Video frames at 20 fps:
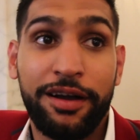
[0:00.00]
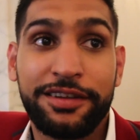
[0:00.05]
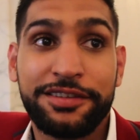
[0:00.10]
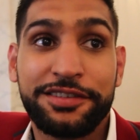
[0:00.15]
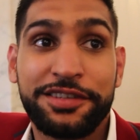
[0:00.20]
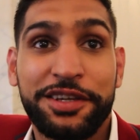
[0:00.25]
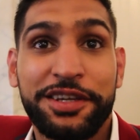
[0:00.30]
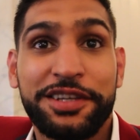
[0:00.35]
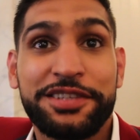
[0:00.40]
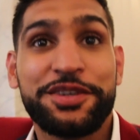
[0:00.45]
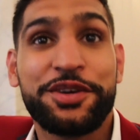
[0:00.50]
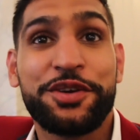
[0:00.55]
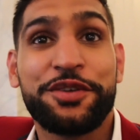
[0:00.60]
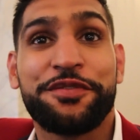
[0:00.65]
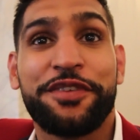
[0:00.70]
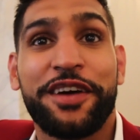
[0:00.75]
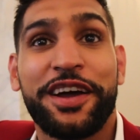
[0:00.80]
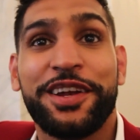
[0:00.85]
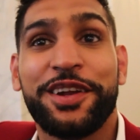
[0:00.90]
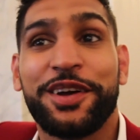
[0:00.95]
It's a
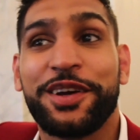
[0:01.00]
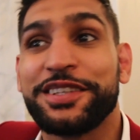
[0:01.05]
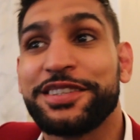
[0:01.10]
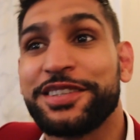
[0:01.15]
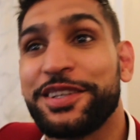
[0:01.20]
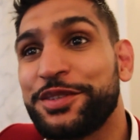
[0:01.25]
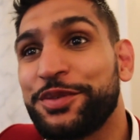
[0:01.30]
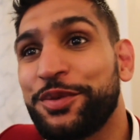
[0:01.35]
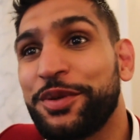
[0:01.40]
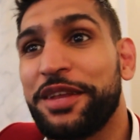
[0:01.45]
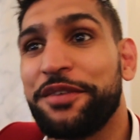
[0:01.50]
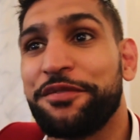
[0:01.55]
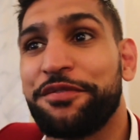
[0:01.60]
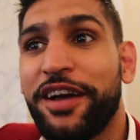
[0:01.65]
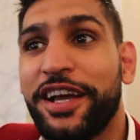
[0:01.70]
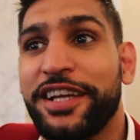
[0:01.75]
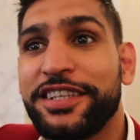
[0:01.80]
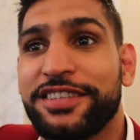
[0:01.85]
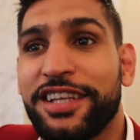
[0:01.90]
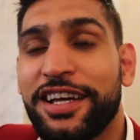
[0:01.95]
good fight. Look, it's one of them
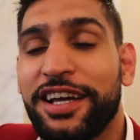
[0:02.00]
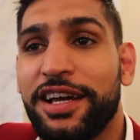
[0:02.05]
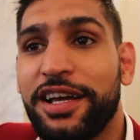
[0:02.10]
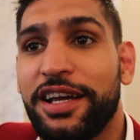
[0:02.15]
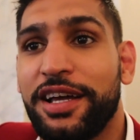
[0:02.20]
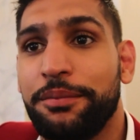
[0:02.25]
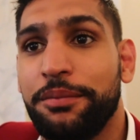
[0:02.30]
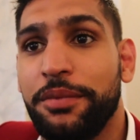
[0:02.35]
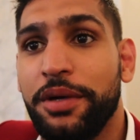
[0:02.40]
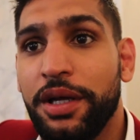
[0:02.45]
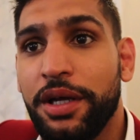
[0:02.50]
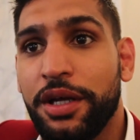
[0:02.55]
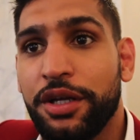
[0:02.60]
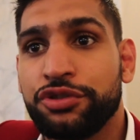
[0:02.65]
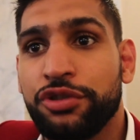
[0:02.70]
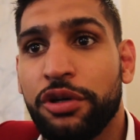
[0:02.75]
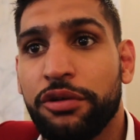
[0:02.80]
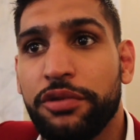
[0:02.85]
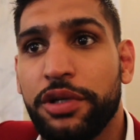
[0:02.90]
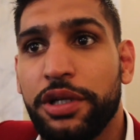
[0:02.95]
fights that
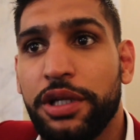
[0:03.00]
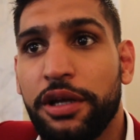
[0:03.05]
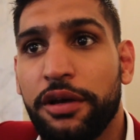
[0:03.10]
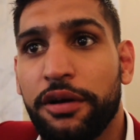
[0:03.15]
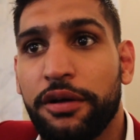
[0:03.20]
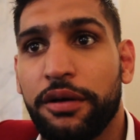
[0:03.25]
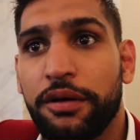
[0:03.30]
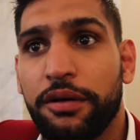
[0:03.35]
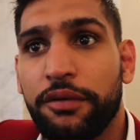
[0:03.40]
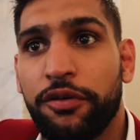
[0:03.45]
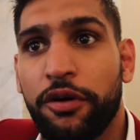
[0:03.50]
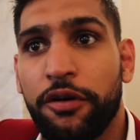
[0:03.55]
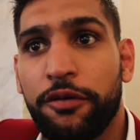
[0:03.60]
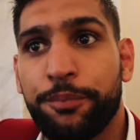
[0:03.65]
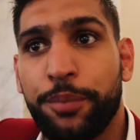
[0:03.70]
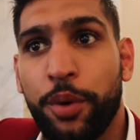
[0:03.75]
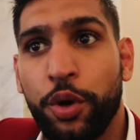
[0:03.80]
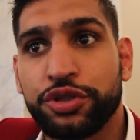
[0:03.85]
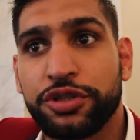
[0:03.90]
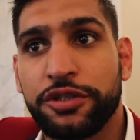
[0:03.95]
it's not really for
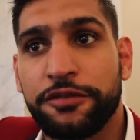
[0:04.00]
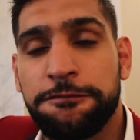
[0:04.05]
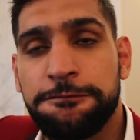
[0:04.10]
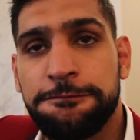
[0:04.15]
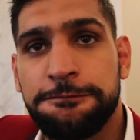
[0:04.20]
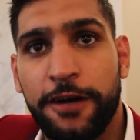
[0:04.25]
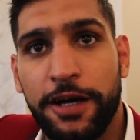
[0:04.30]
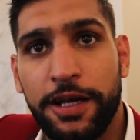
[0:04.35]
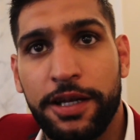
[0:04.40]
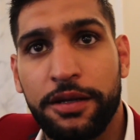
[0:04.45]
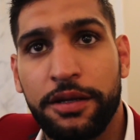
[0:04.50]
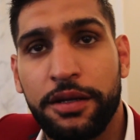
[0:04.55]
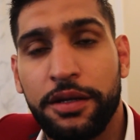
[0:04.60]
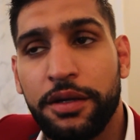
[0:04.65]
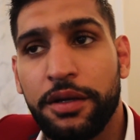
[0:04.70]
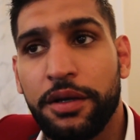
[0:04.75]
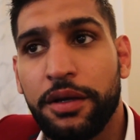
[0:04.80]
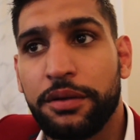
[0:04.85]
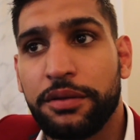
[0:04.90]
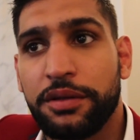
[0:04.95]
a boxing fan.
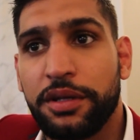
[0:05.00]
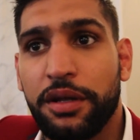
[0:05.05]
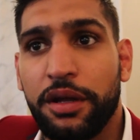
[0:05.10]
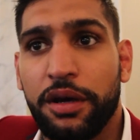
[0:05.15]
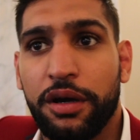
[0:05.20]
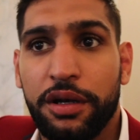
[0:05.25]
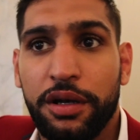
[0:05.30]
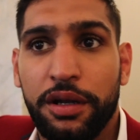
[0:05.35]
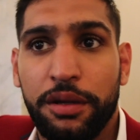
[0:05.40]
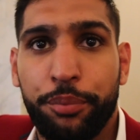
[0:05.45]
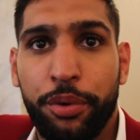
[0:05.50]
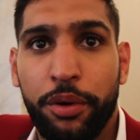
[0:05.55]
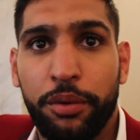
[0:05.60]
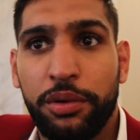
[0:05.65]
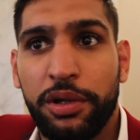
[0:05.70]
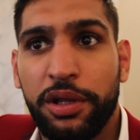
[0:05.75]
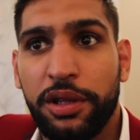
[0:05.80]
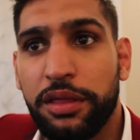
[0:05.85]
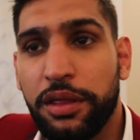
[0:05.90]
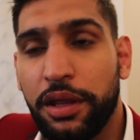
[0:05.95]
They're not gonna
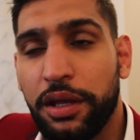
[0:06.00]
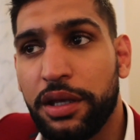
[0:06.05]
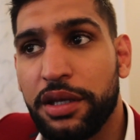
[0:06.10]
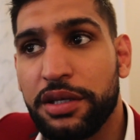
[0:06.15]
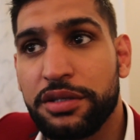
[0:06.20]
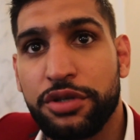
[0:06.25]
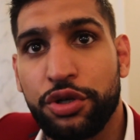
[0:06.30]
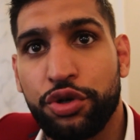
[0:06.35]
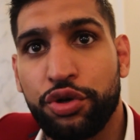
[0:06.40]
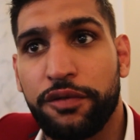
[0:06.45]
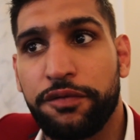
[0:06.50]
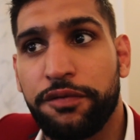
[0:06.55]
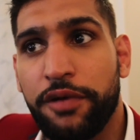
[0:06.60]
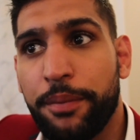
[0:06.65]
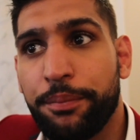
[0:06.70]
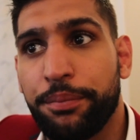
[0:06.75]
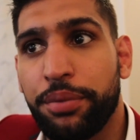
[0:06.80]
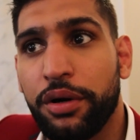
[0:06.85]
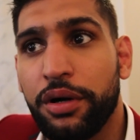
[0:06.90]
probably think it's a good fight.